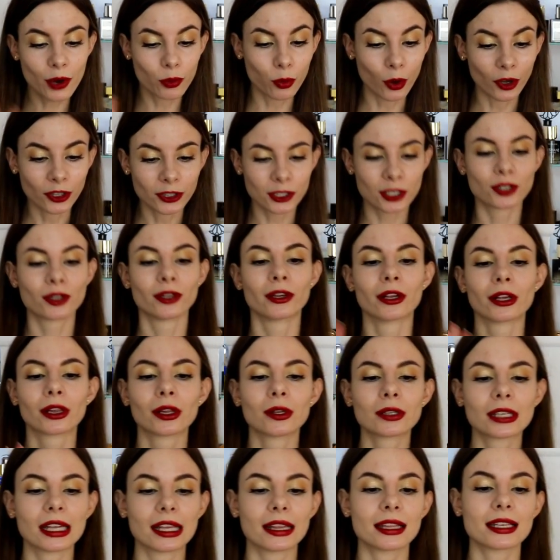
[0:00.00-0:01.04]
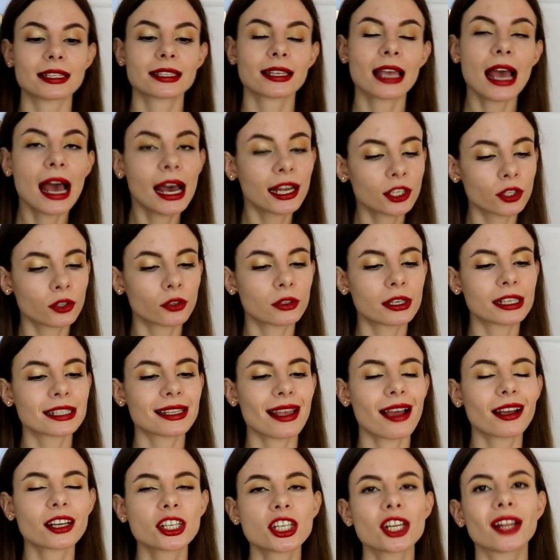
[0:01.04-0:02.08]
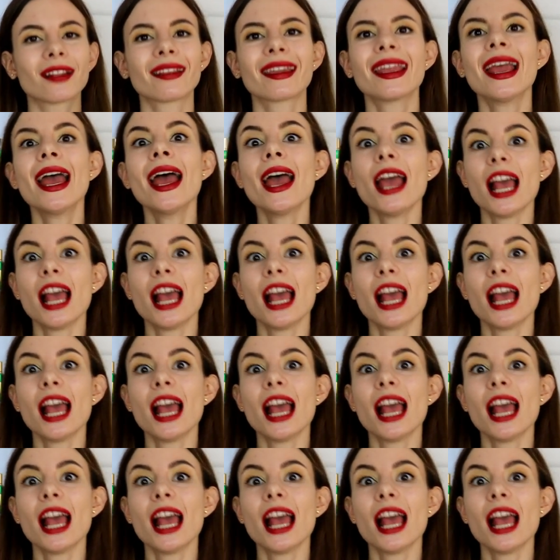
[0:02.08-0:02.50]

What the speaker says: wanted to include in this category is actually